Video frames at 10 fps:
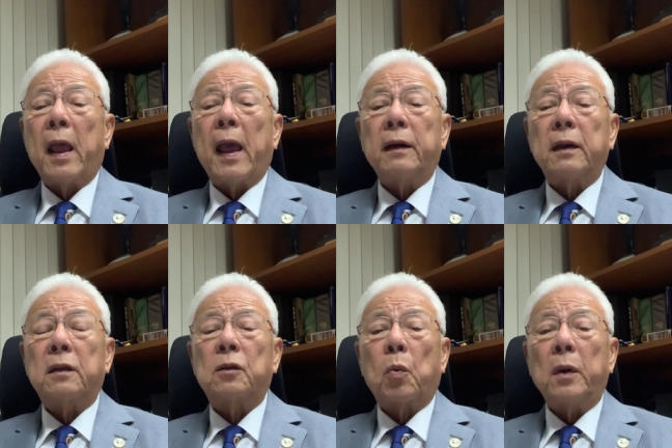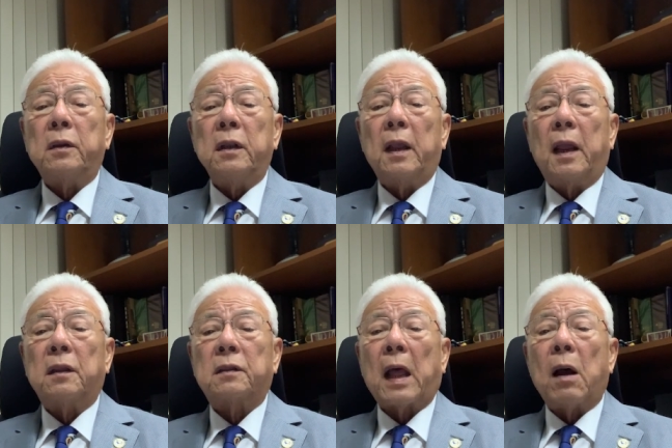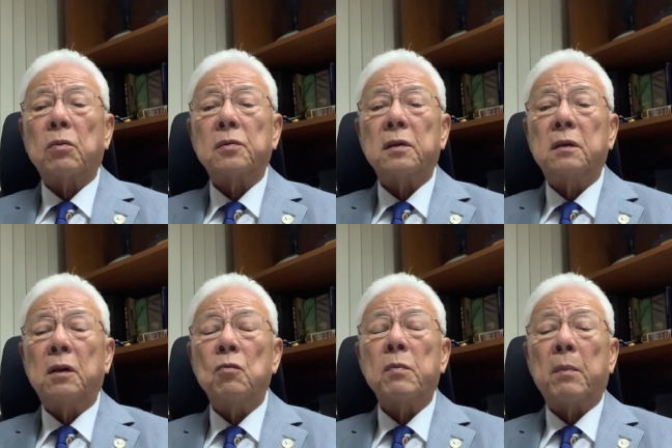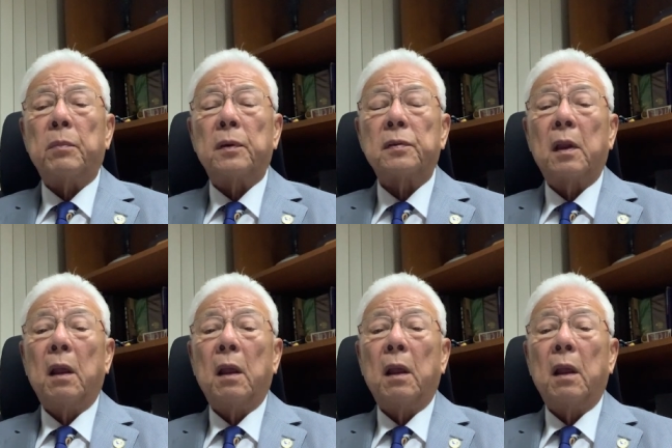added 28,000 new members